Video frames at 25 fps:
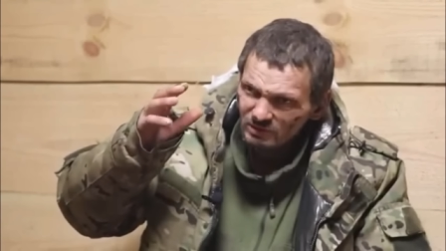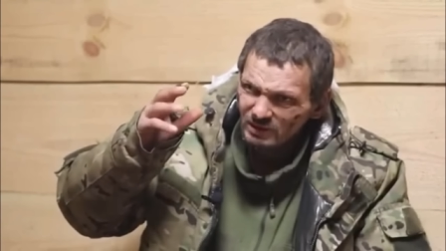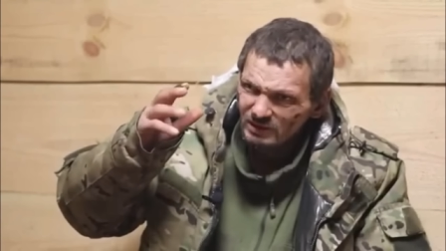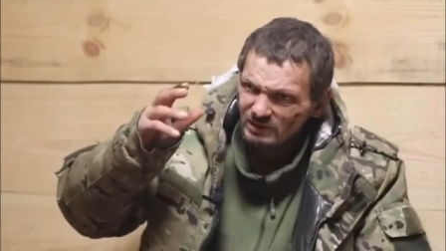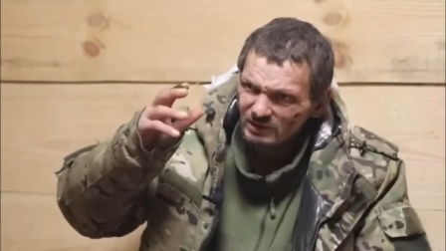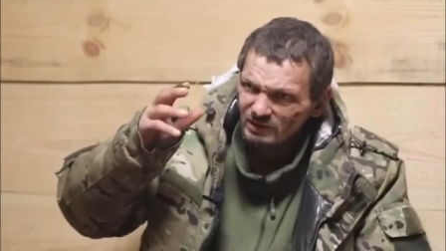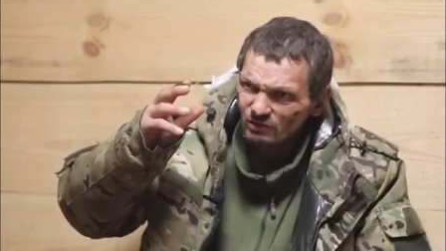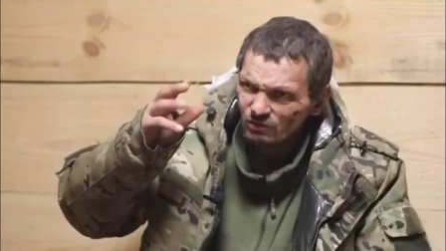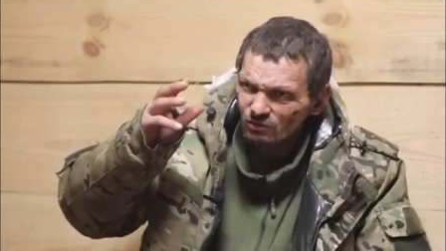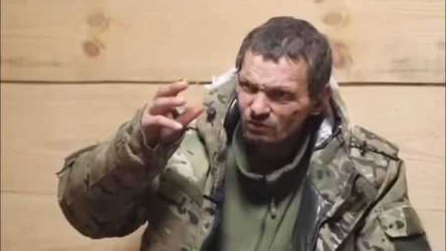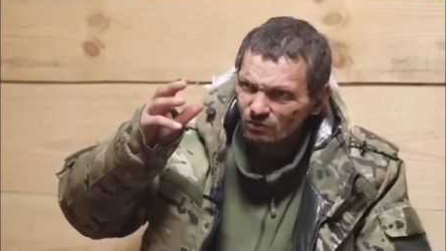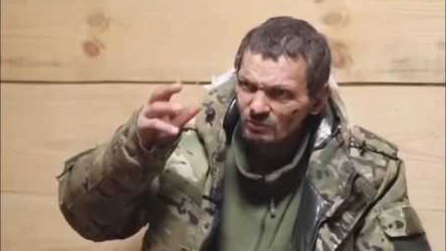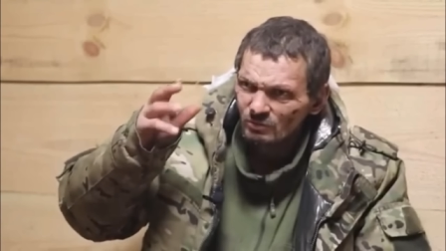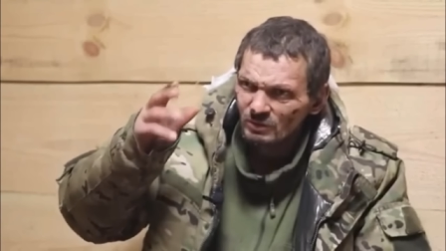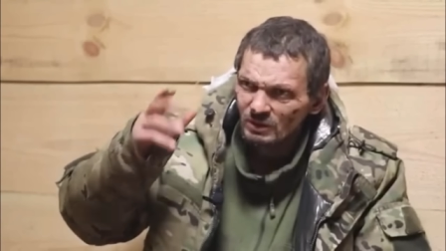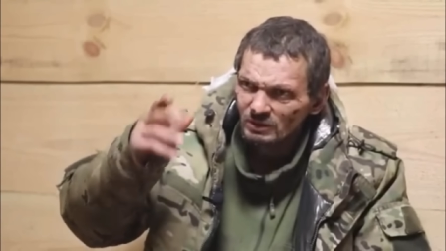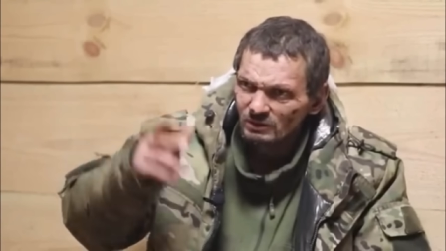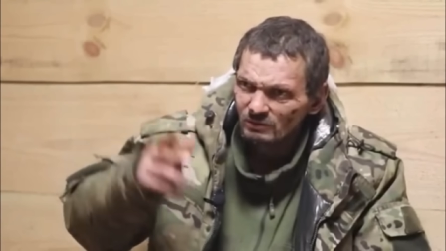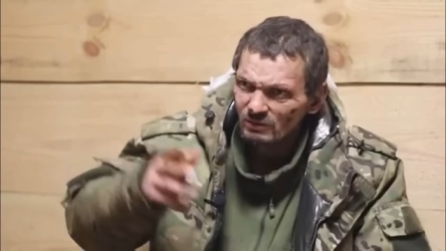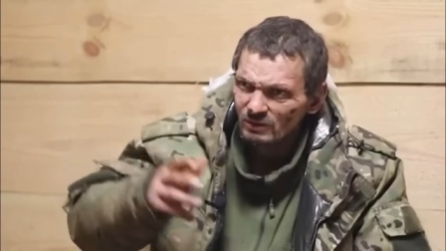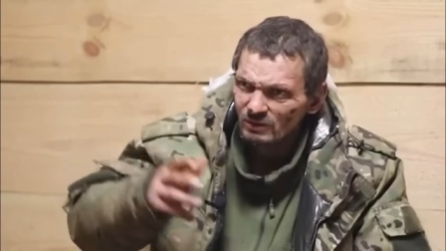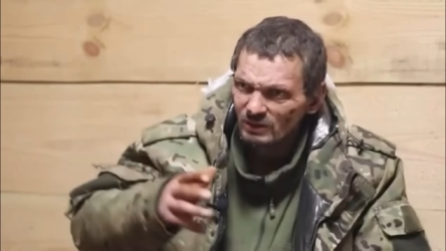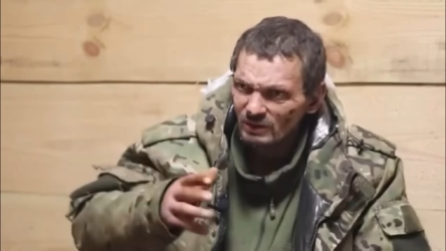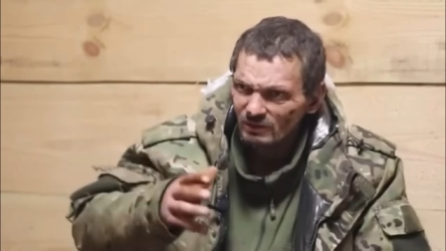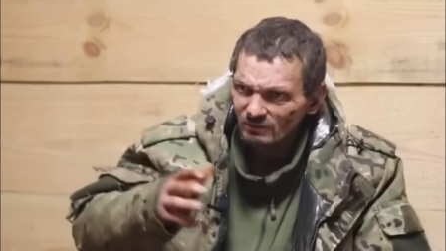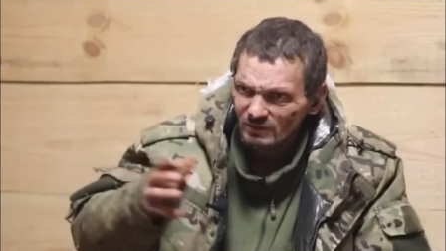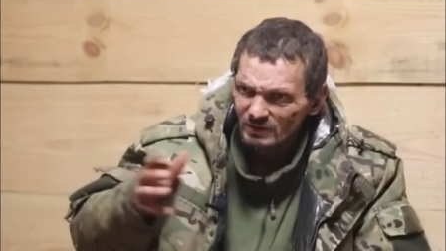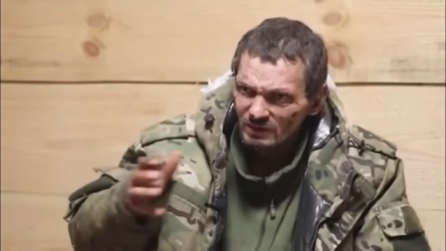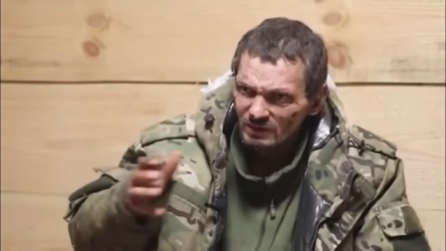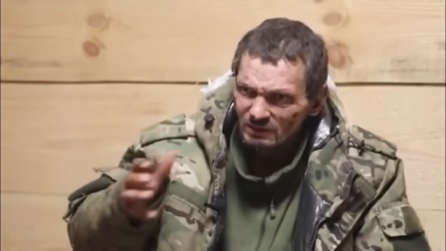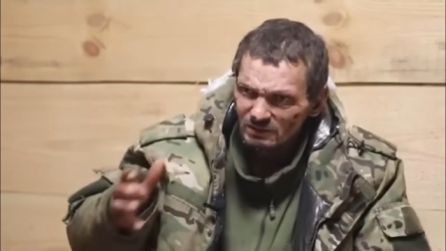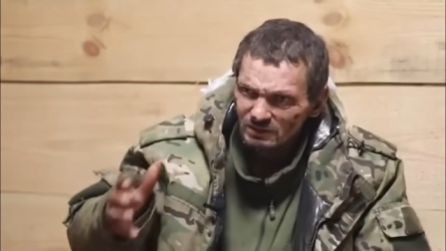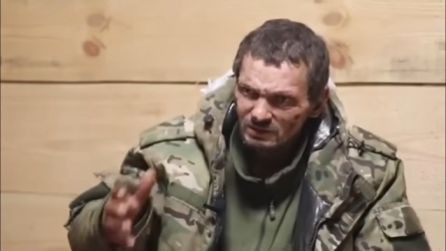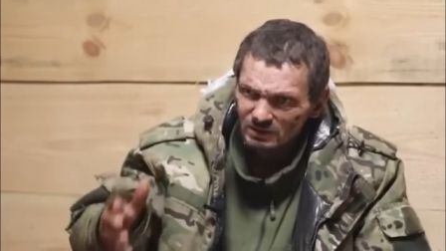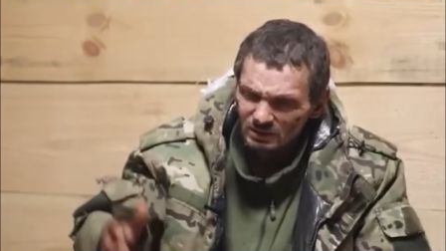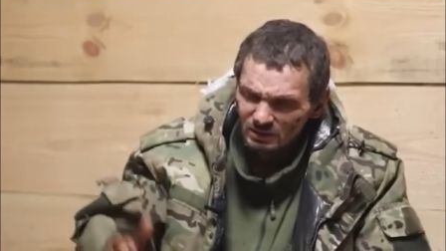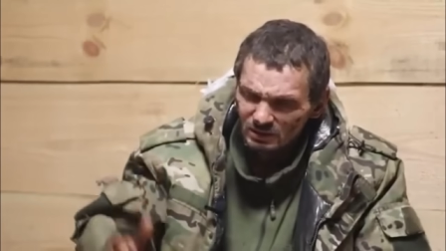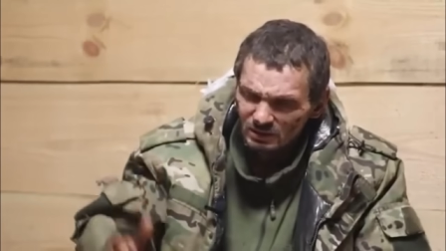As it roared in my head,
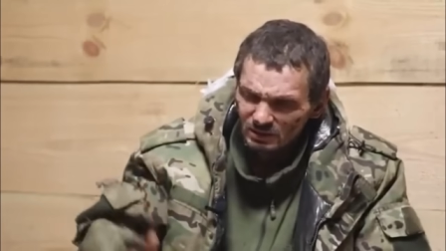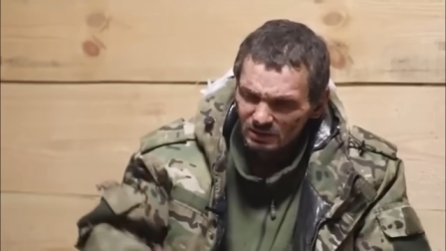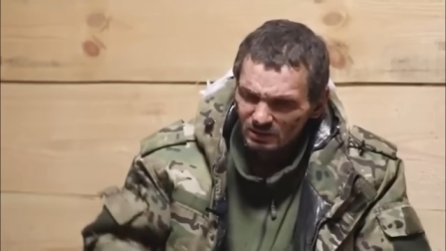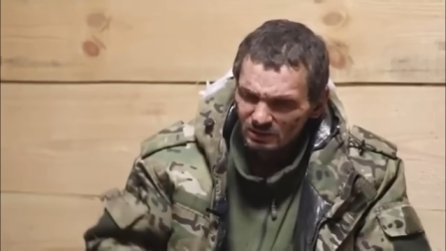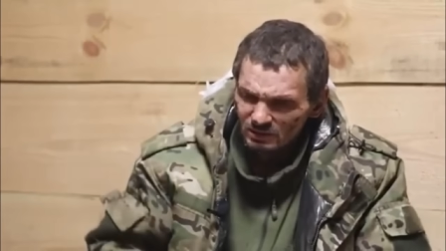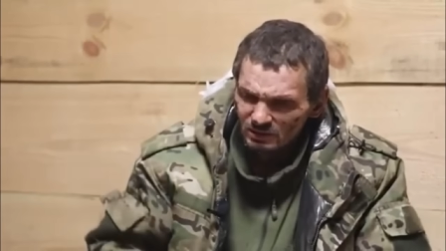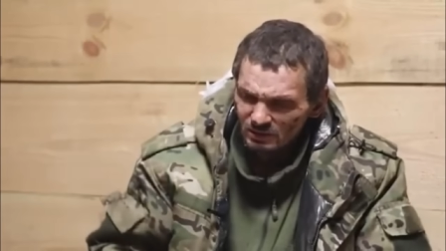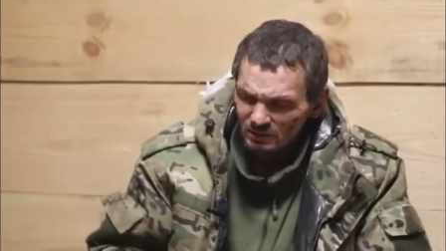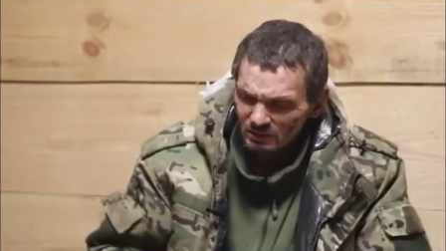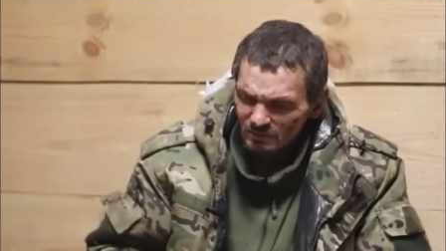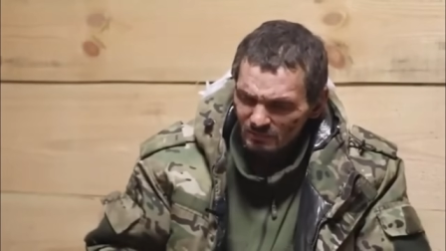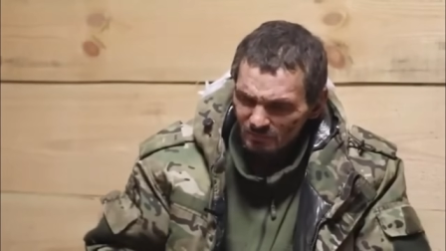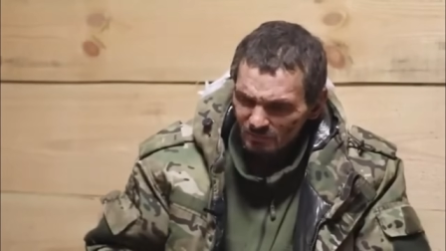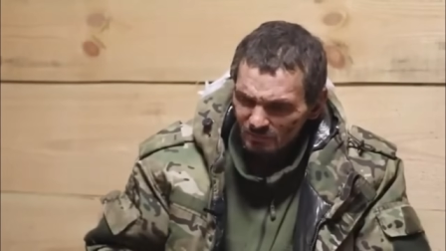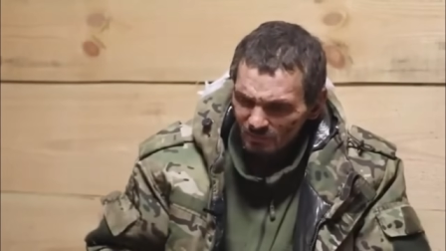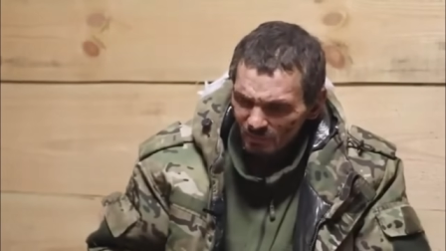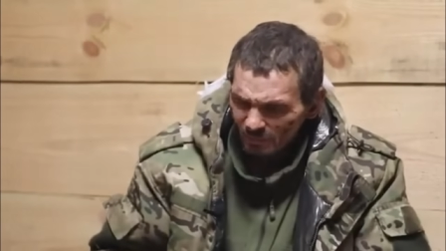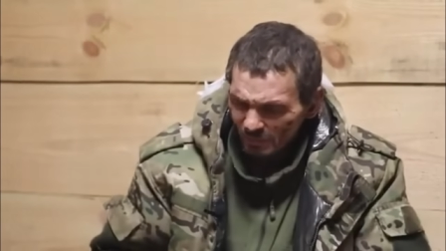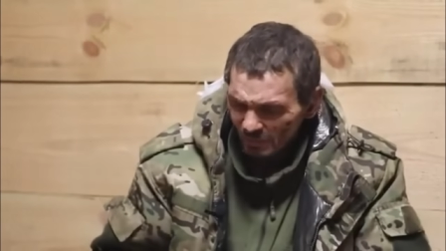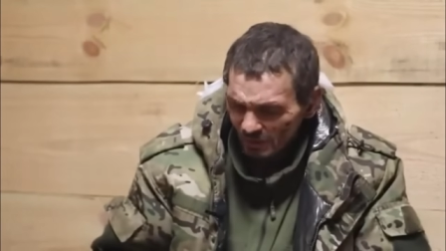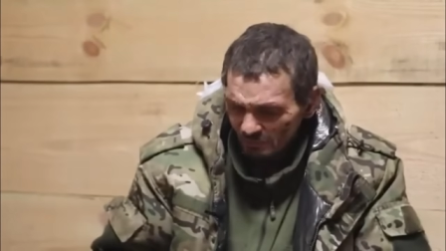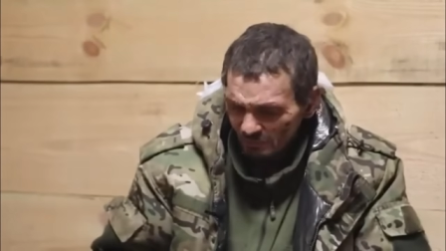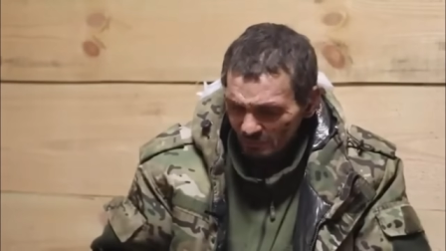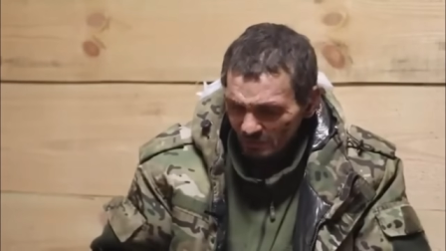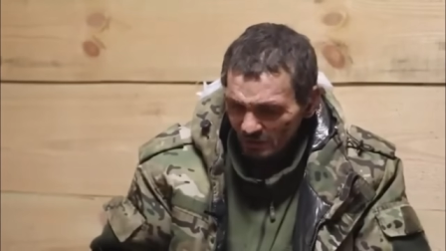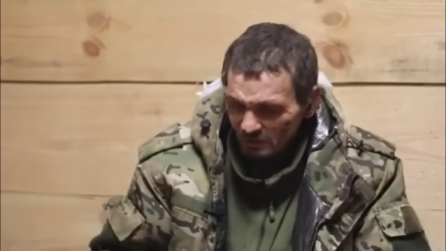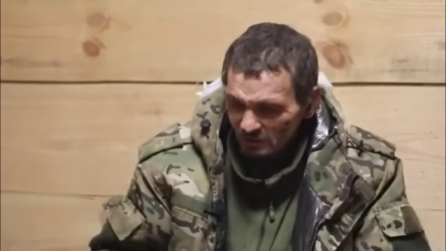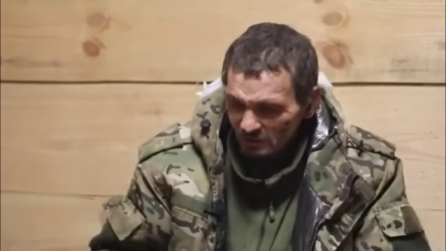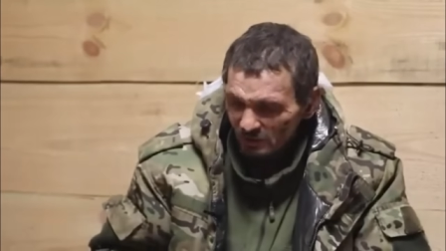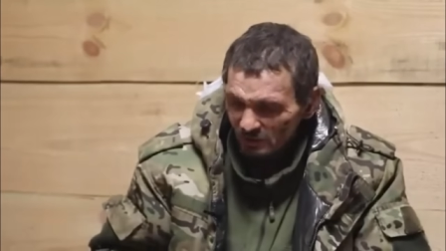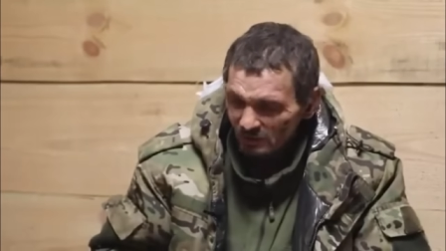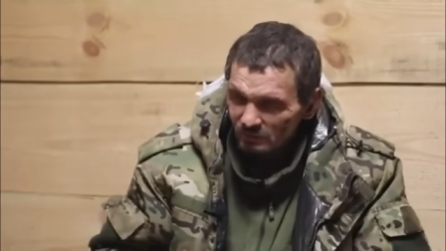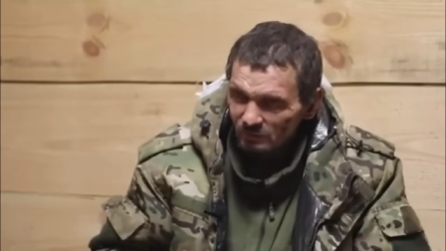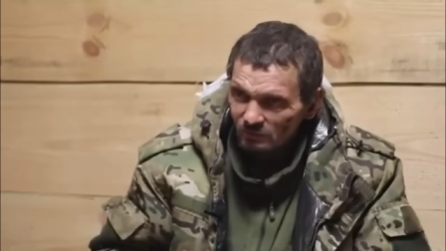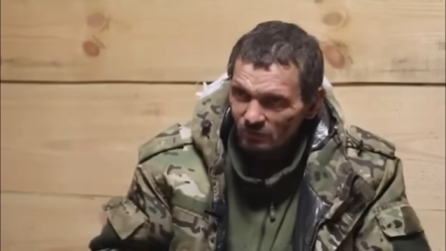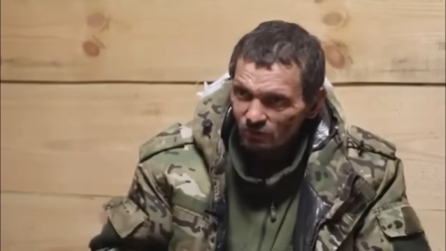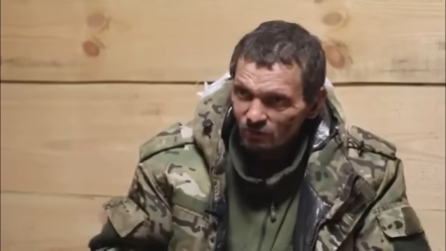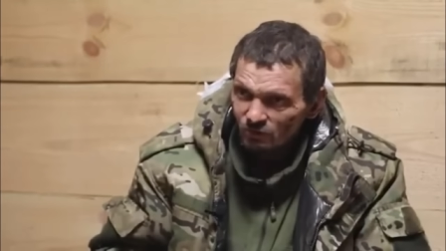again I
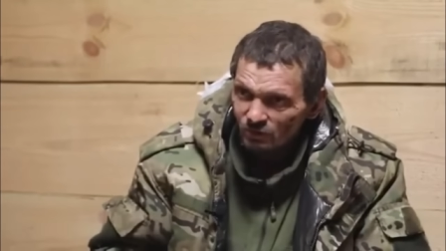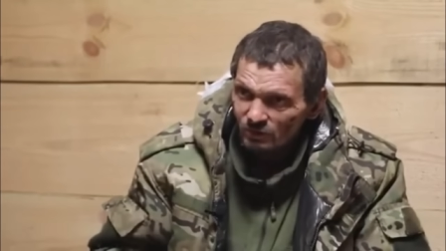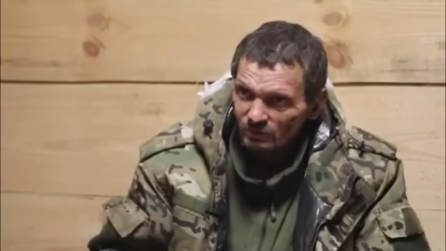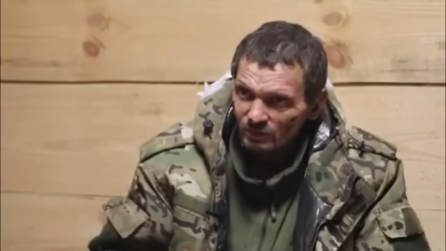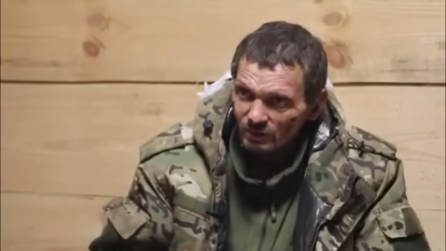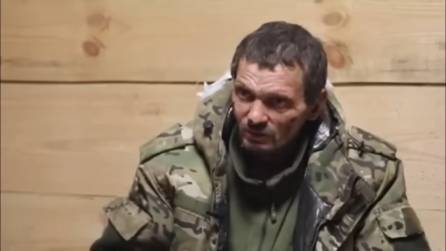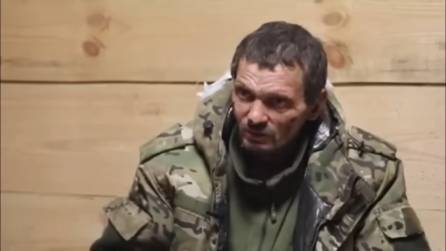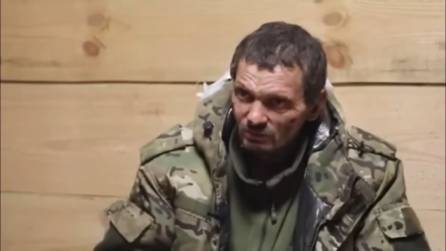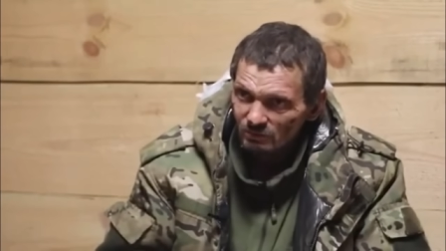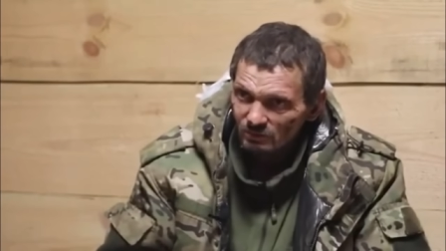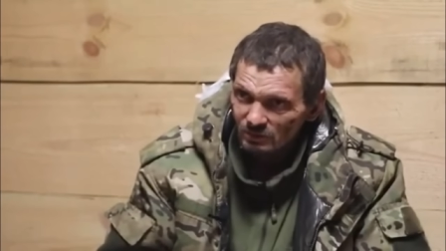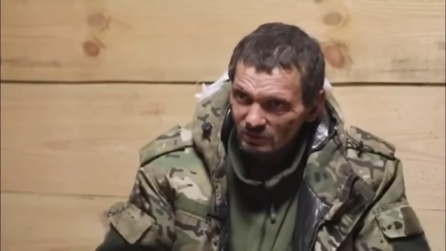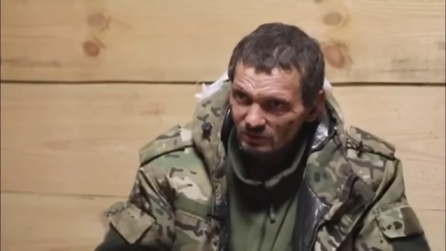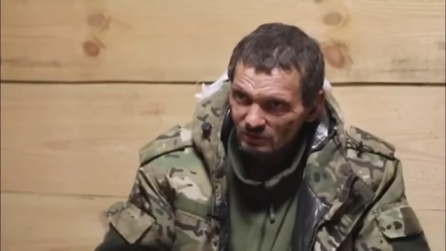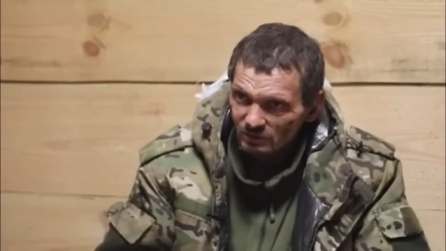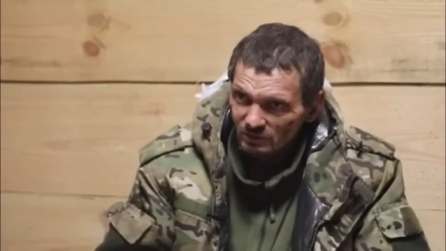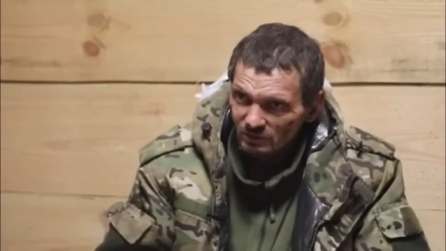blacked out a little.